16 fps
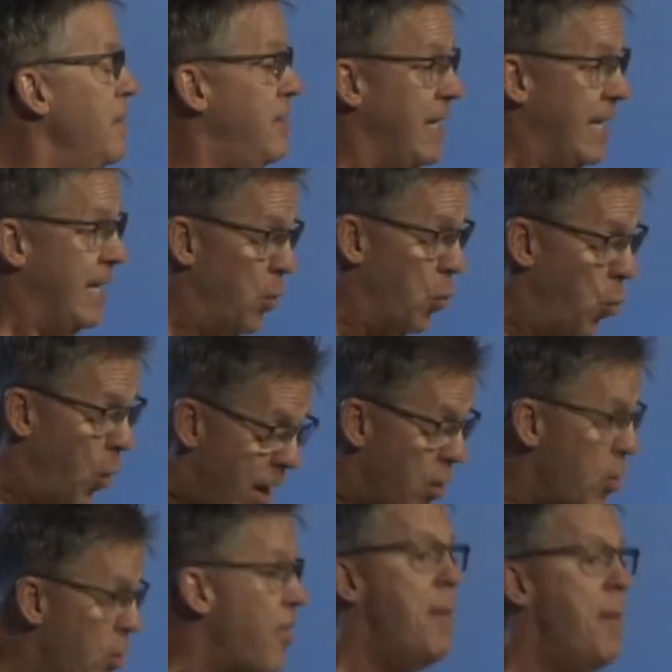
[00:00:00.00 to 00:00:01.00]
did he
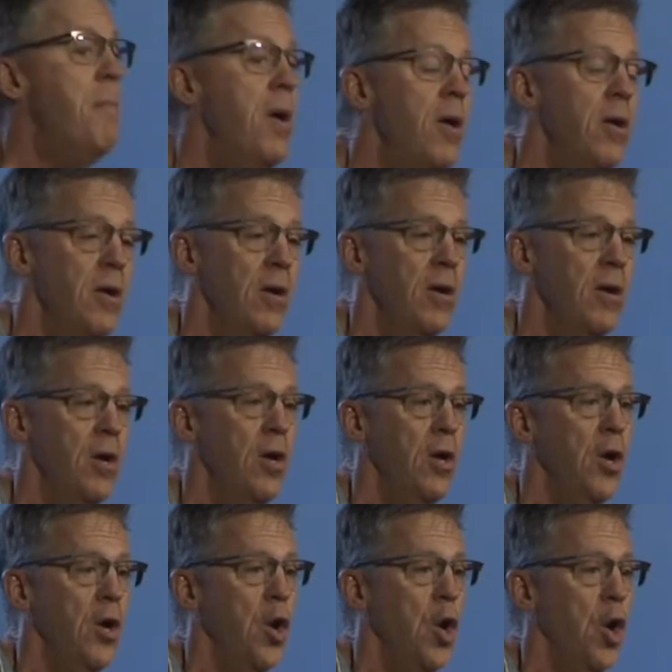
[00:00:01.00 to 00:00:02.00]
wear them
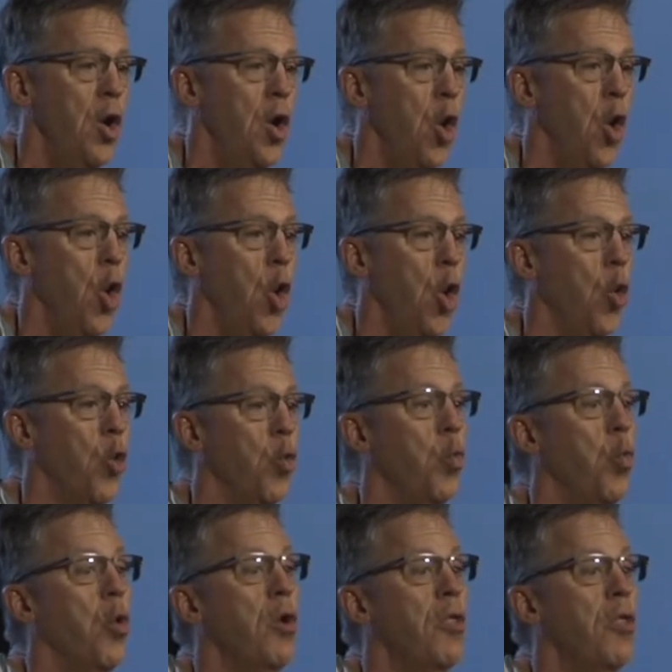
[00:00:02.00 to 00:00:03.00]
or
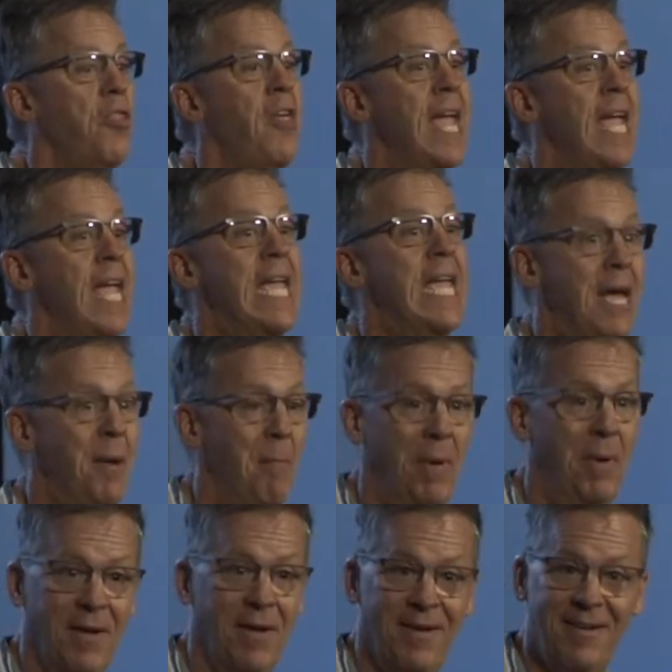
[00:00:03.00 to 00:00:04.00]
were they
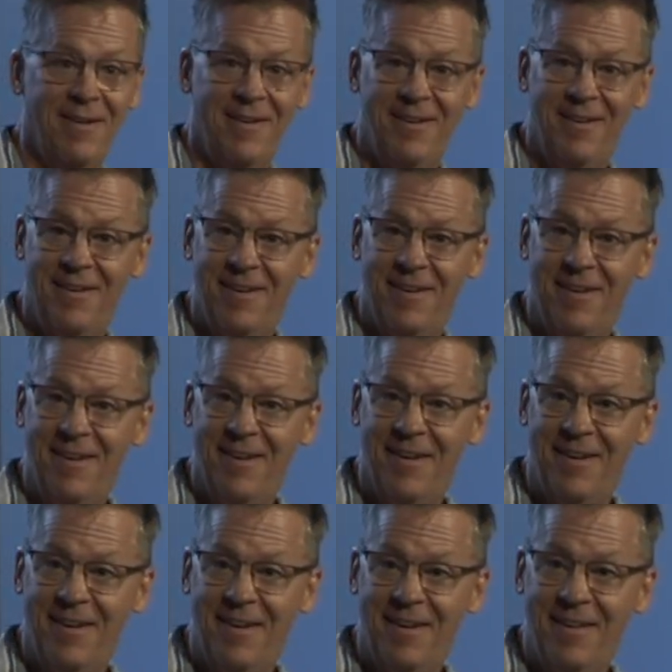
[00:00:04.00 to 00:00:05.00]
him?
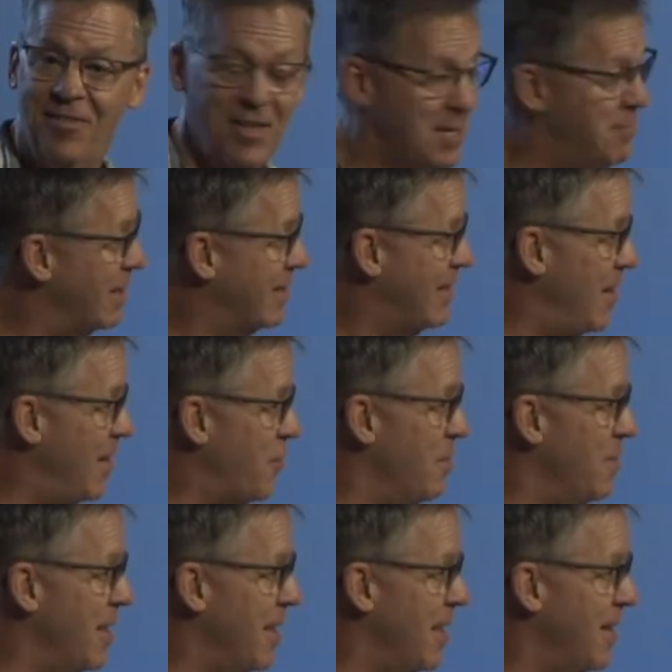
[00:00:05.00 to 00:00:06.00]
Think about that
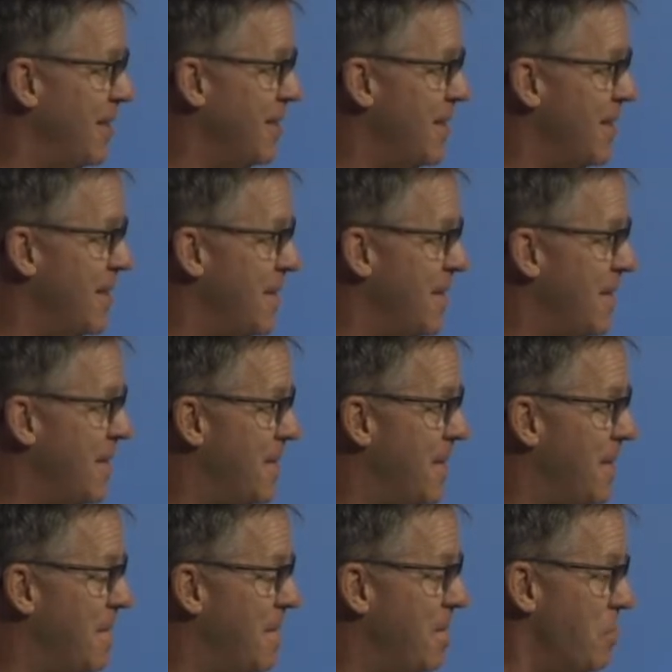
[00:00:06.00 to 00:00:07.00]
for a minute.
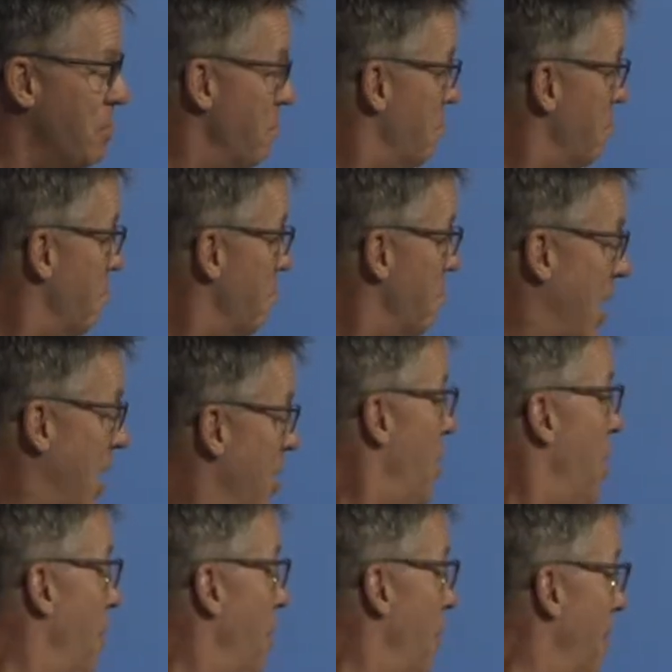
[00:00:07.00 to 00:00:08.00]
I don't
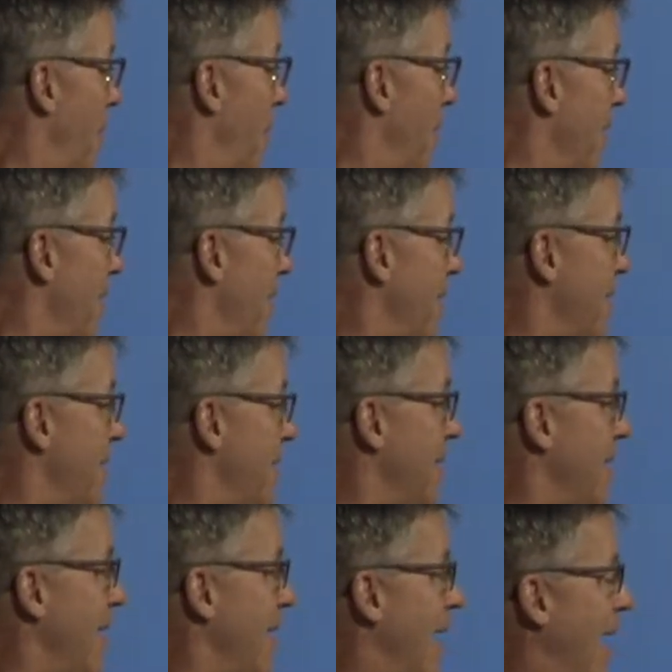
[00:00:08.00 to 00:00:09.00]
know.
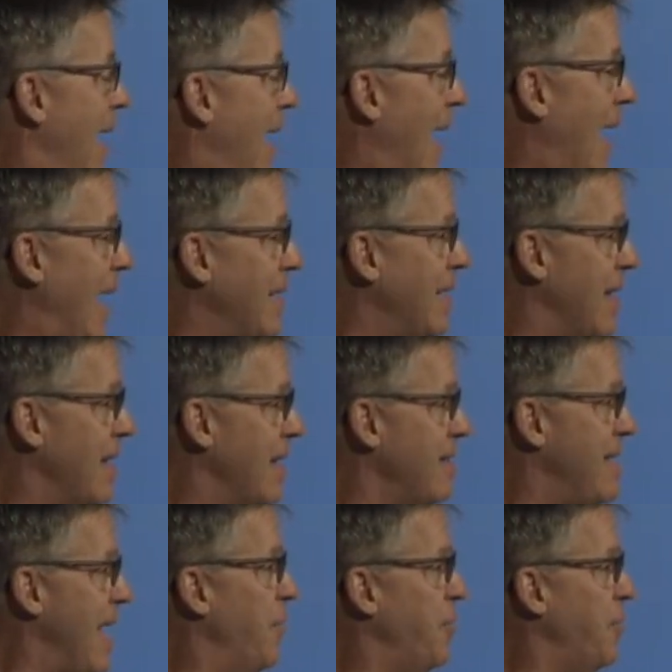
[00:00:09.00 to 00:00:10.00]
I kind
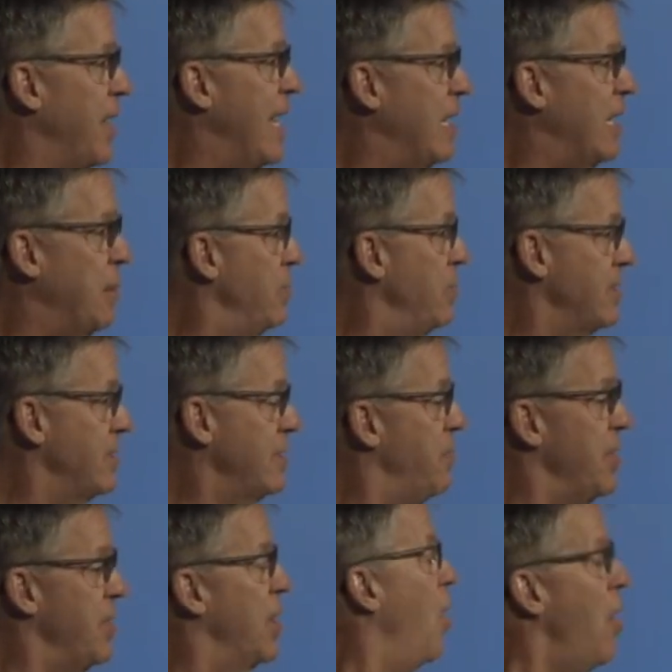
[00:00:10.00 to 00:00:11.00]
of doubt that he had to put
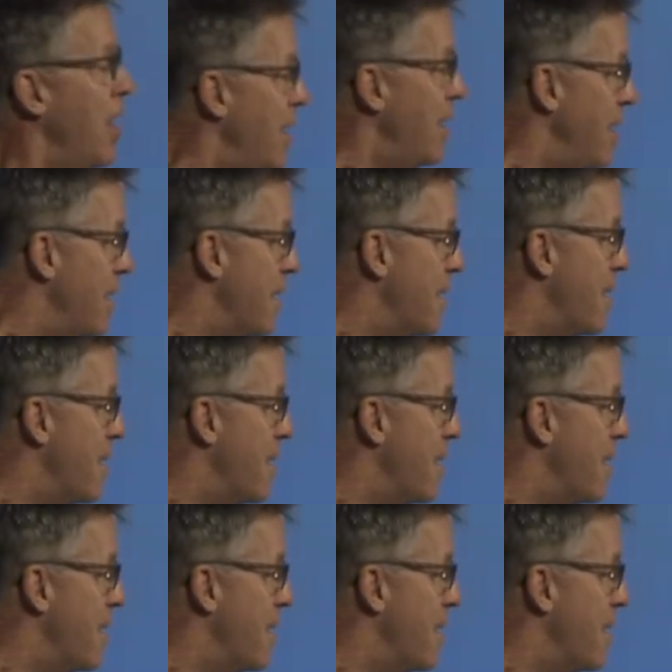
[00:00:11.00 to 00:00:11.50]
something on.